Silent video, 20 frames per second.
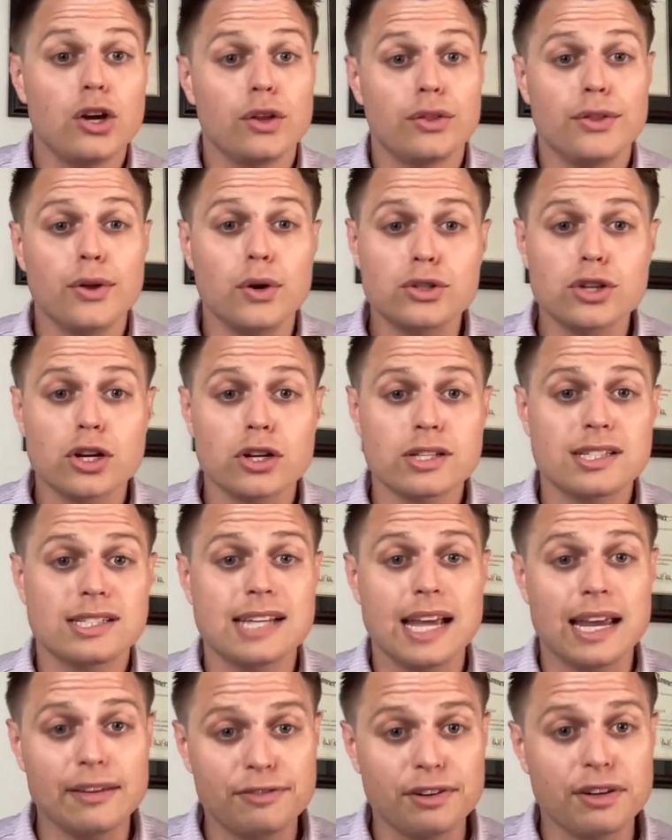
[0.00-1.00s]
those are
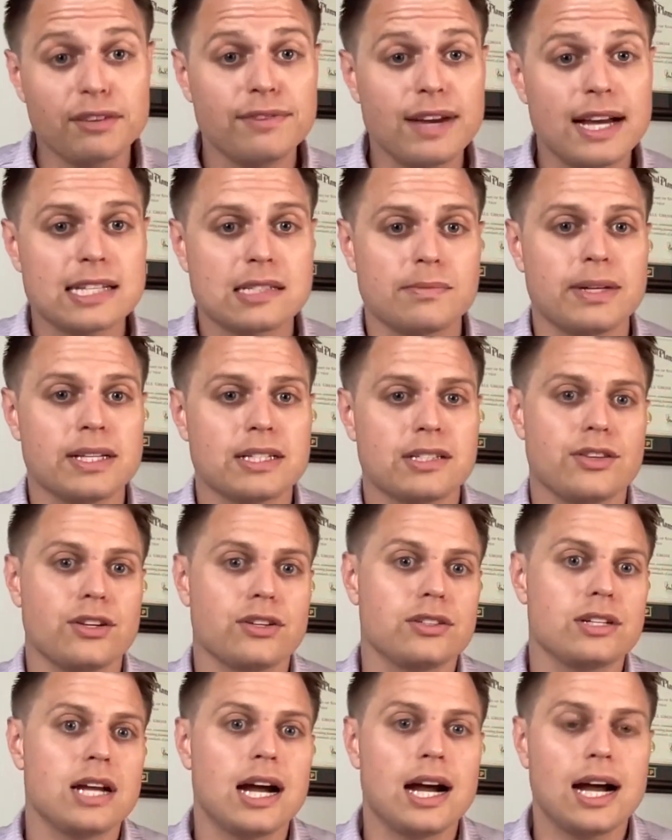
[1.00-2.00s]
safe investments. They're
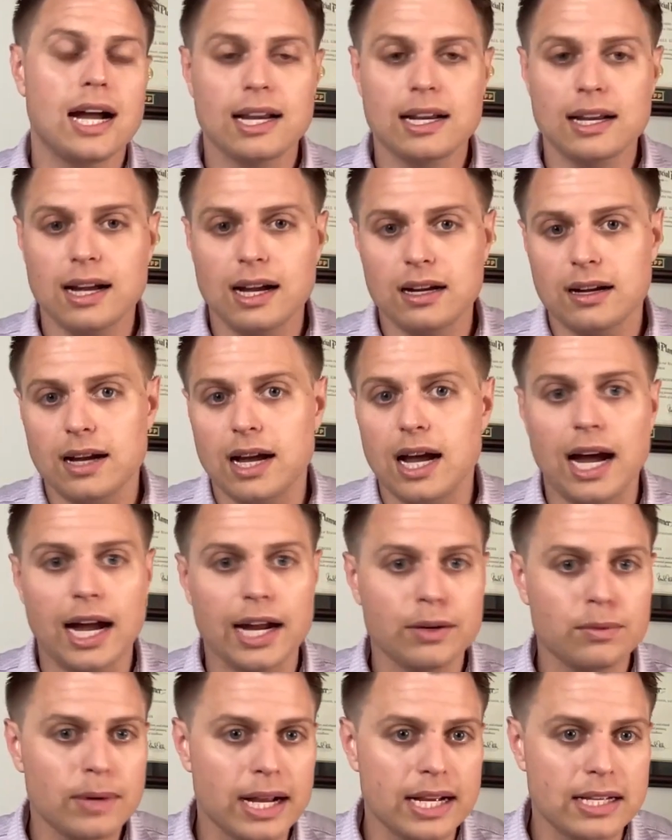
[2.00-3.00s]
not high
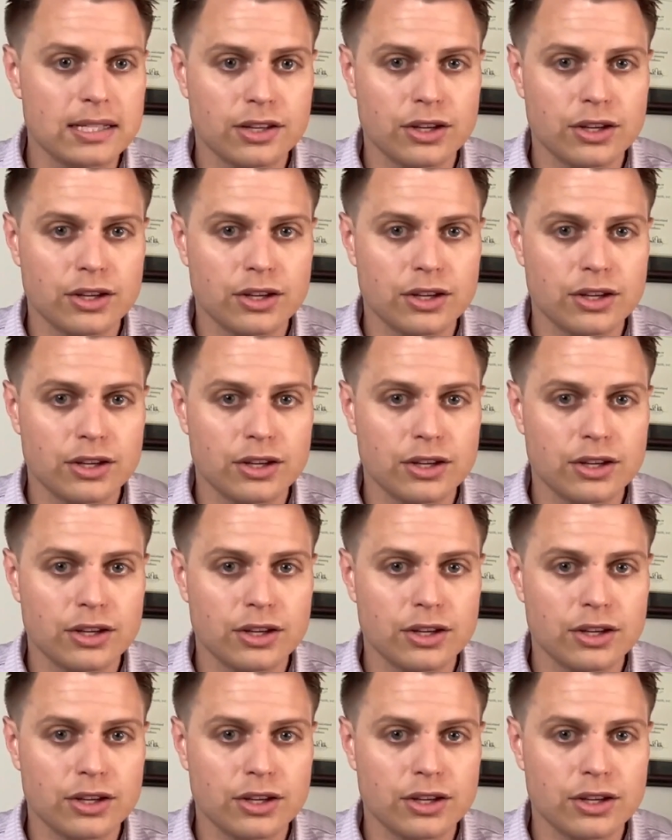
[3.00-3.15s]
risk.